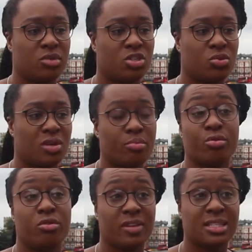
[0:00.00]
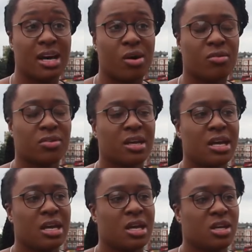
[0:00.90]
to improve his health.
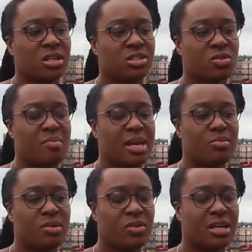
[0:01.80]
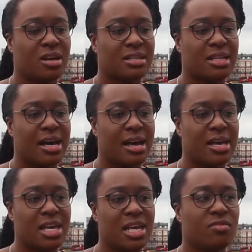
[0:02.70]
So it made me realise that
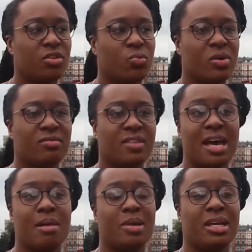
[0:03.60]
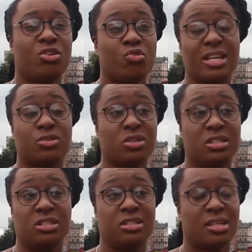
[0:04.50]
even with there being great
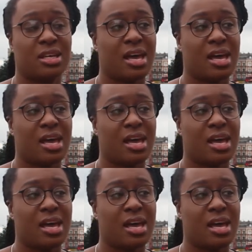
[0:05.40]
doctors